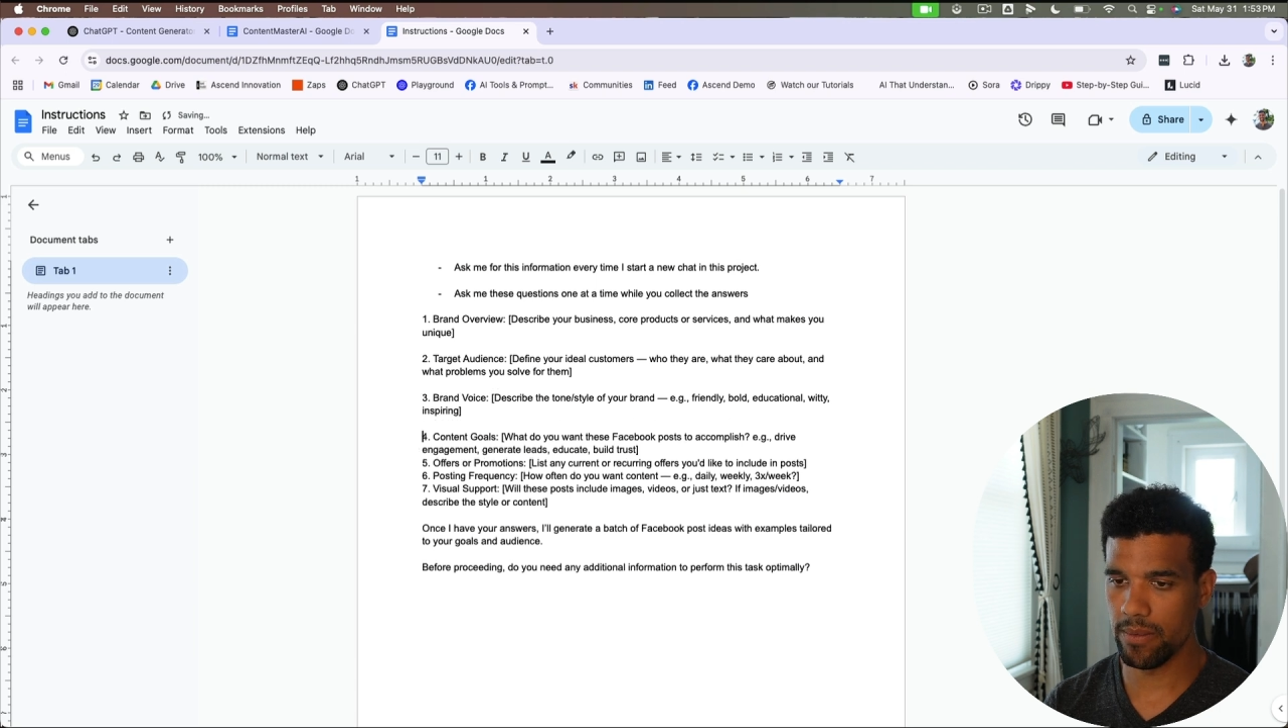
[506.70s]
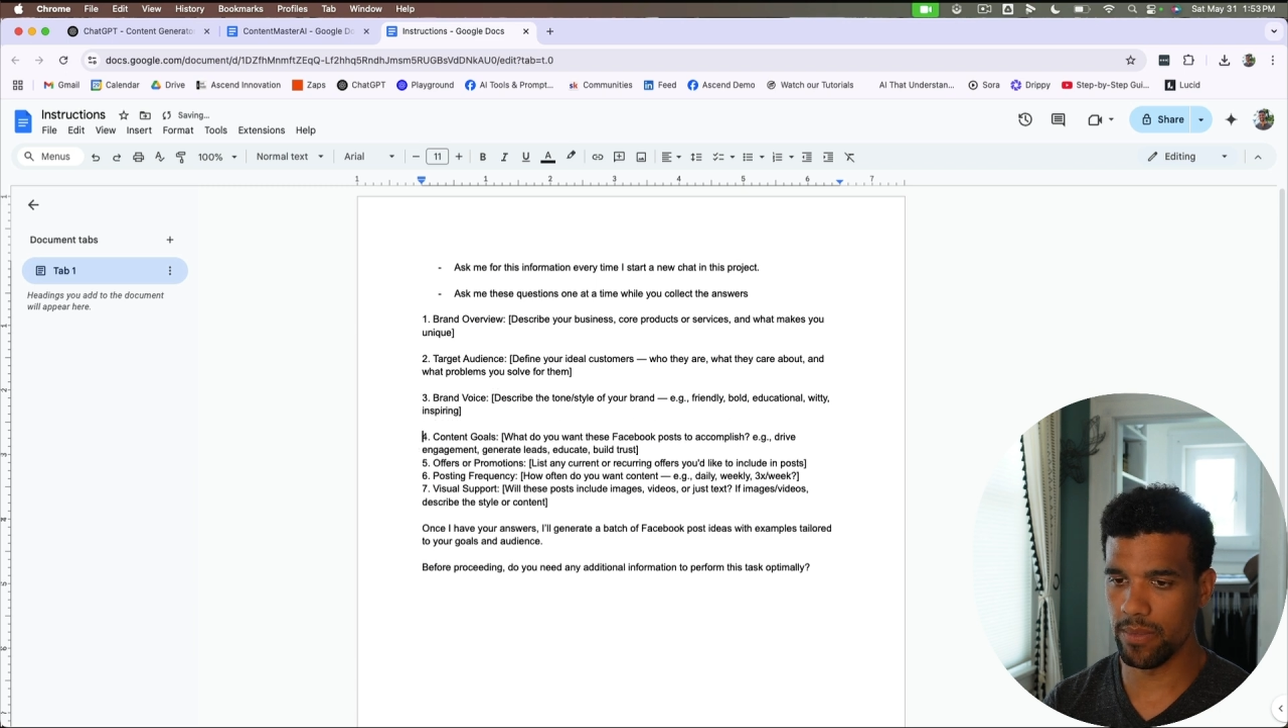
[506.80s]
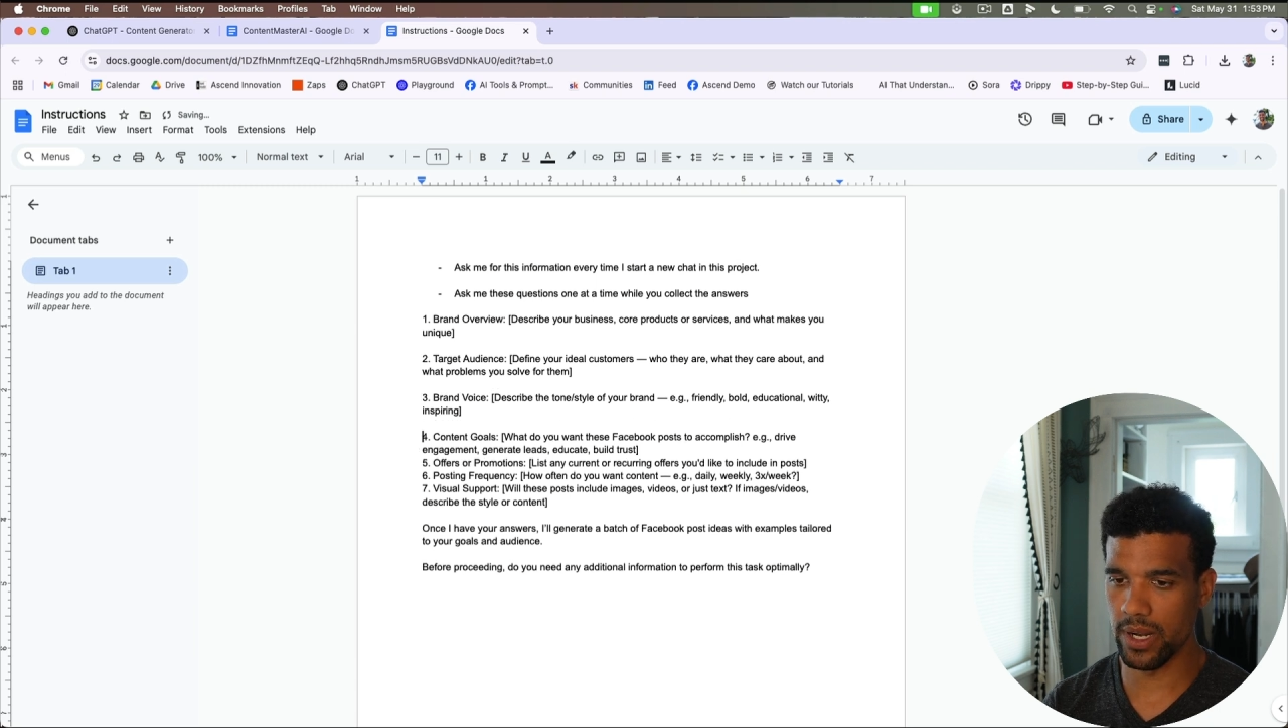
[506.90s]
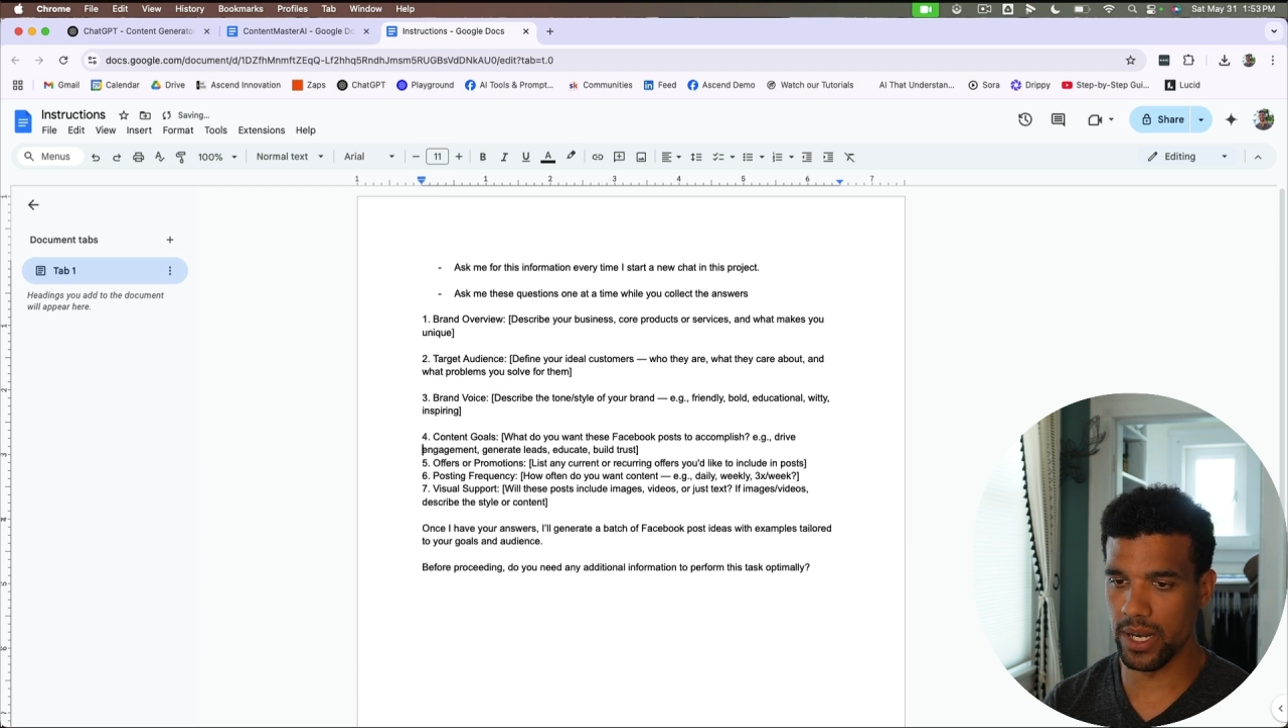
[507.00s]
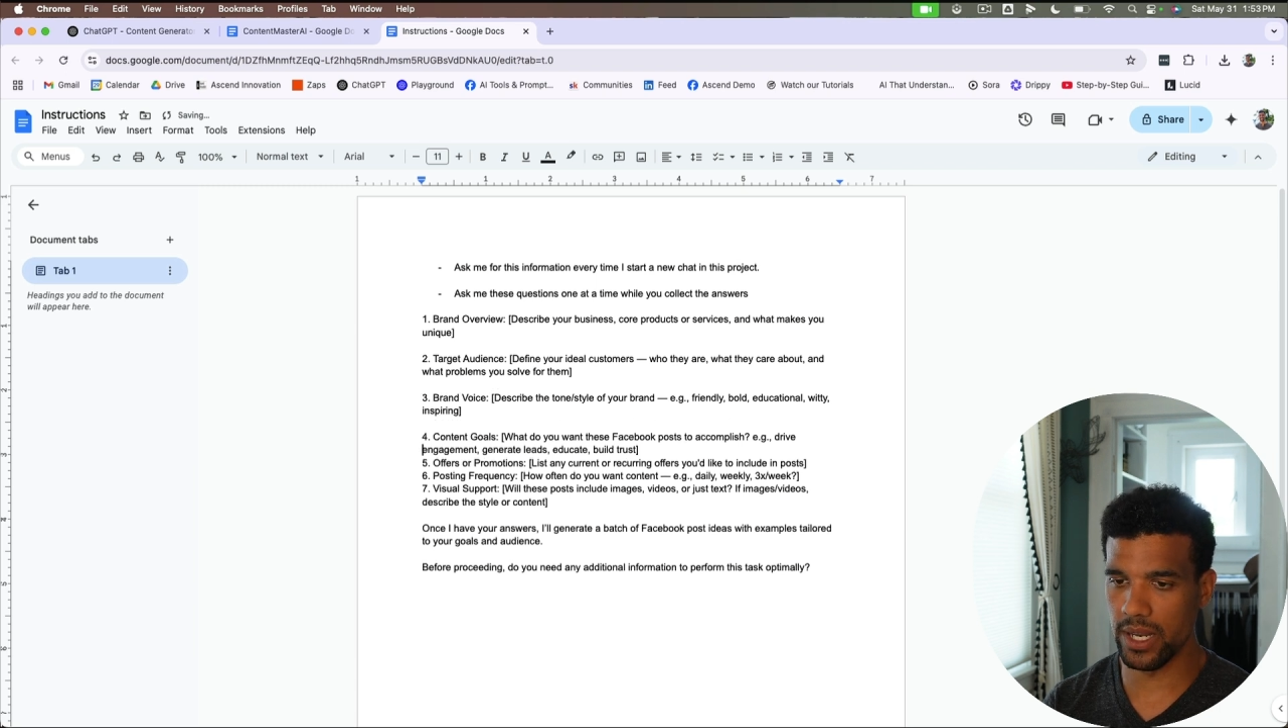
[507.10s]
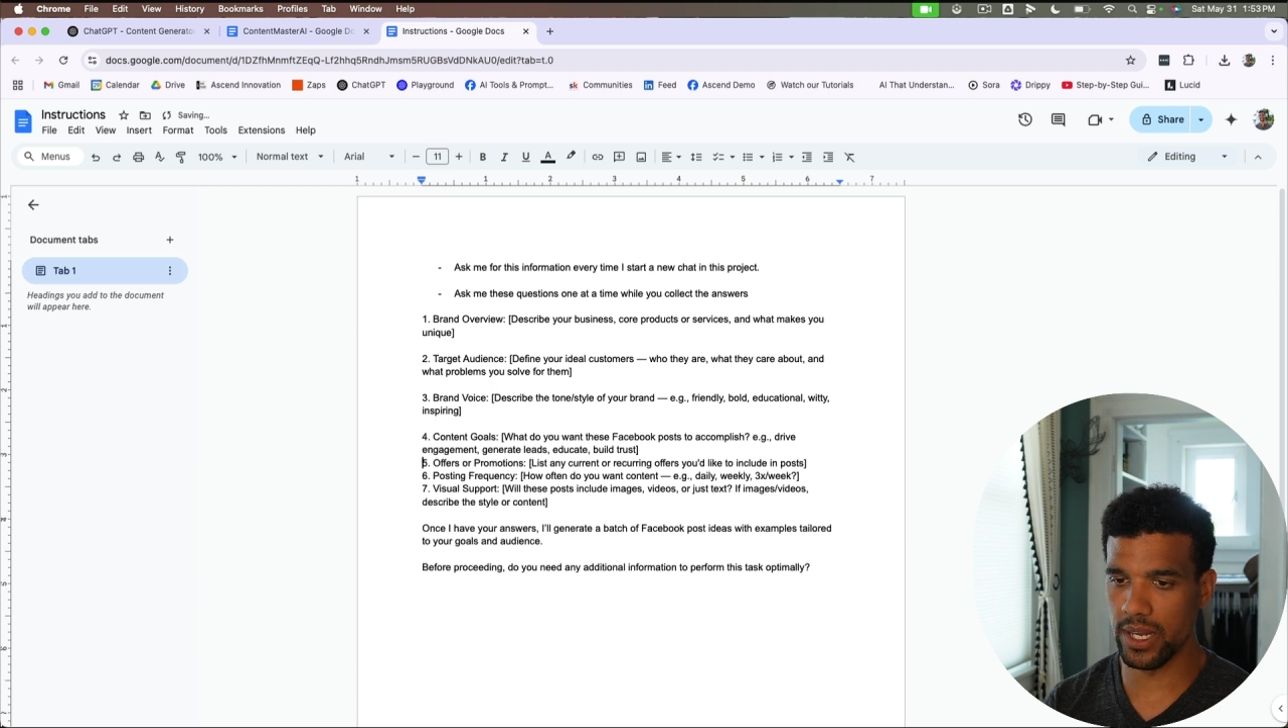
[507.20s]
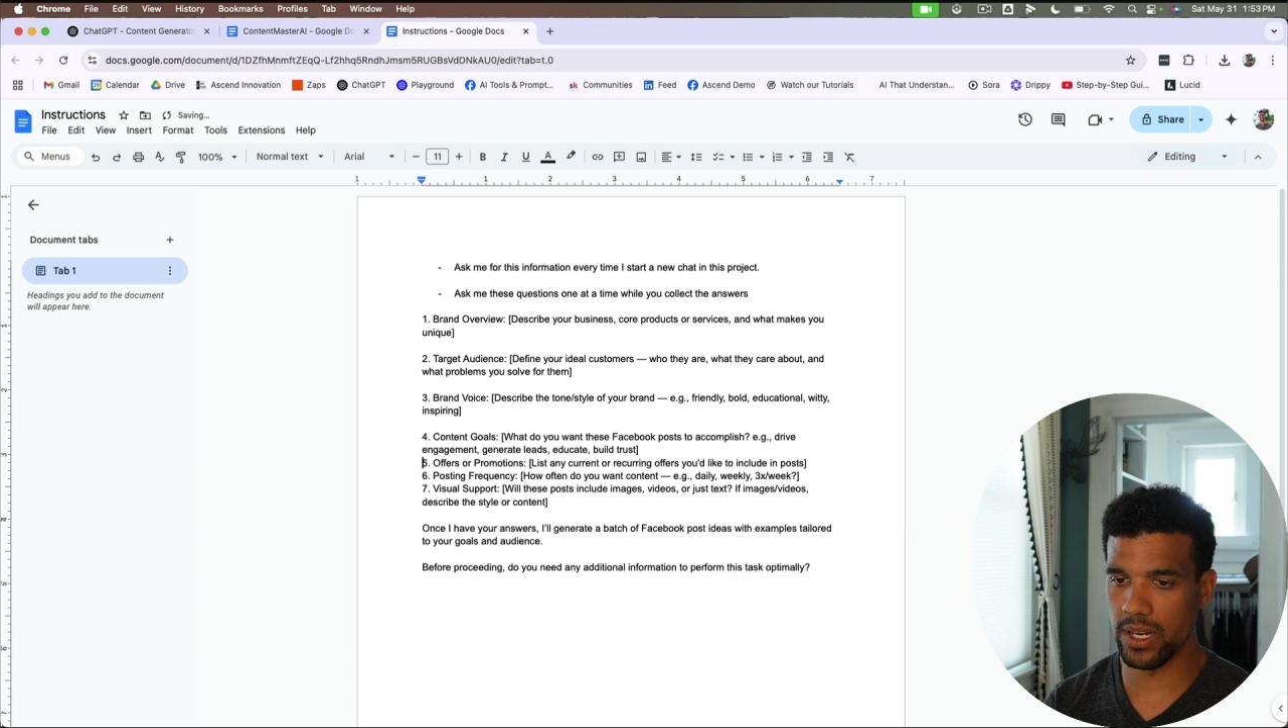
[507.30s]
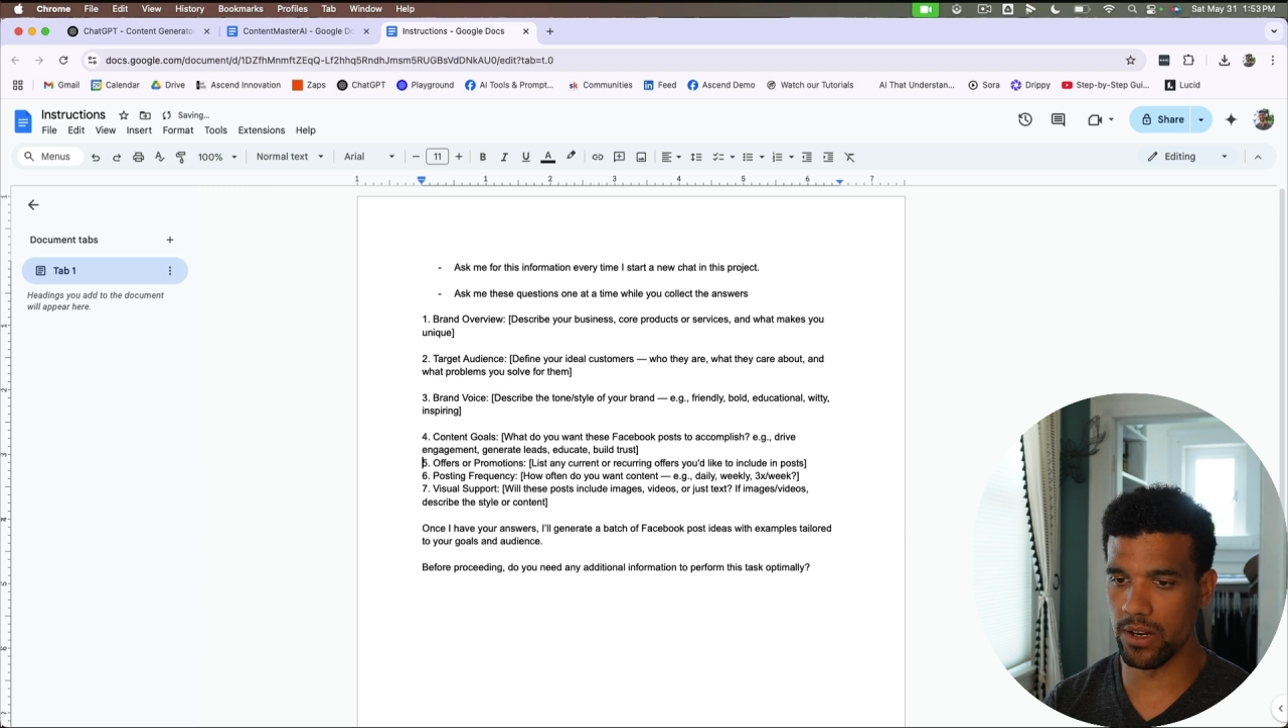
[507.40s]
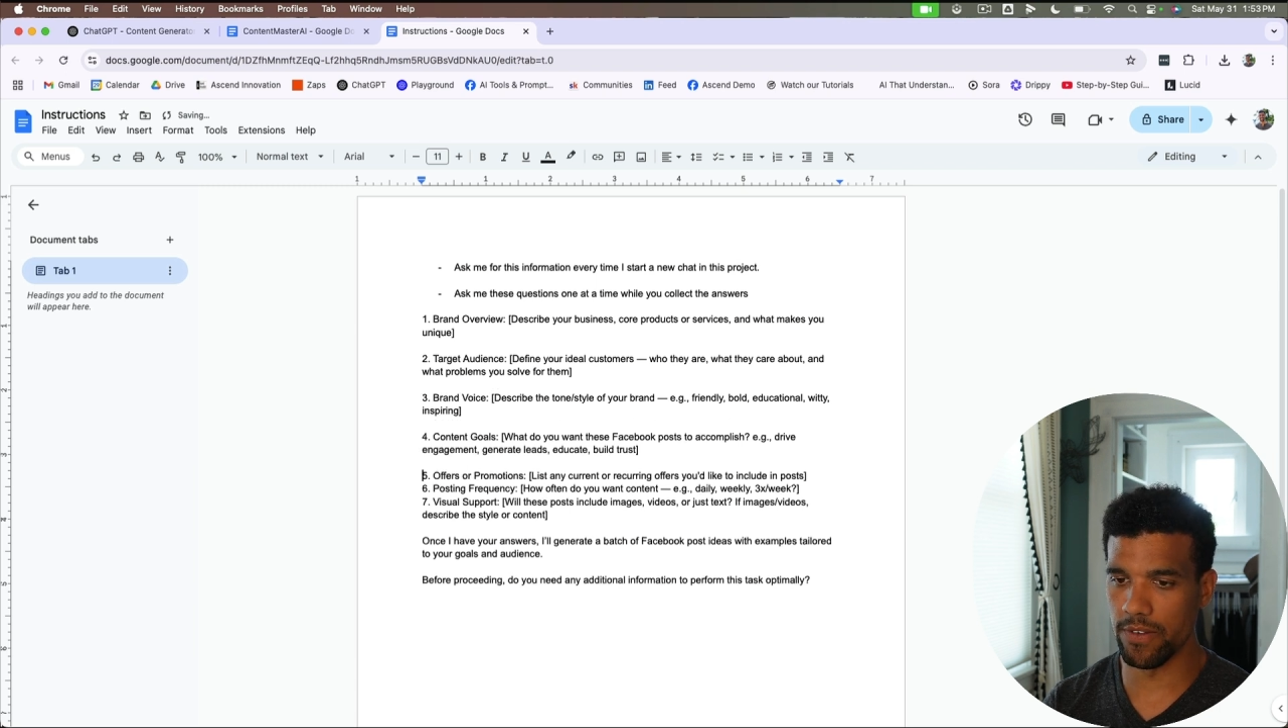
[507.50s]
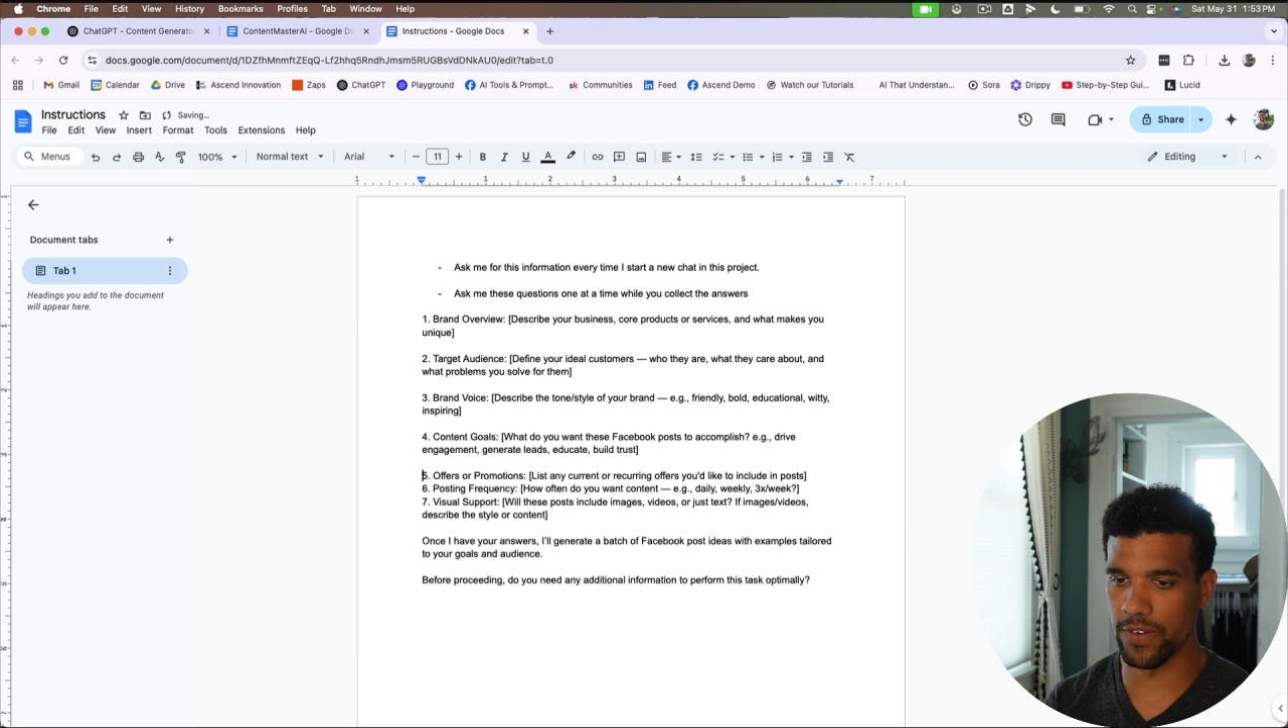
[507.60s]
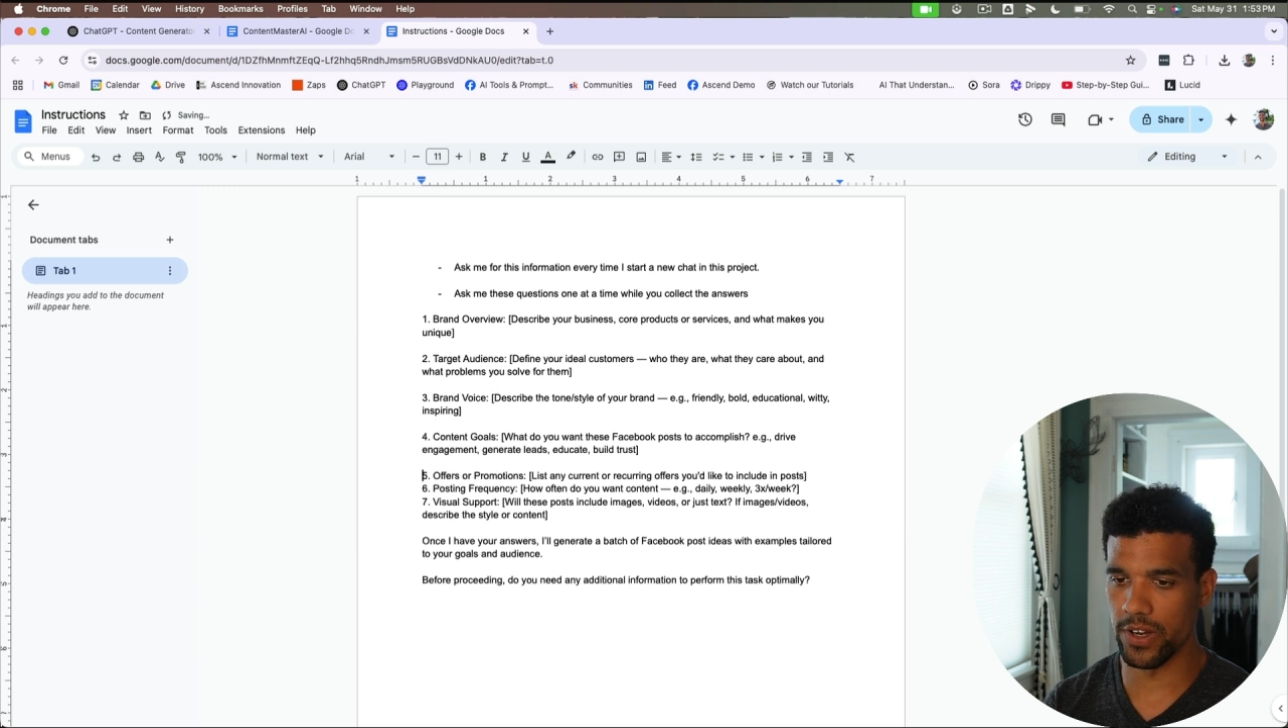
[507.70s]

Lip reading: but for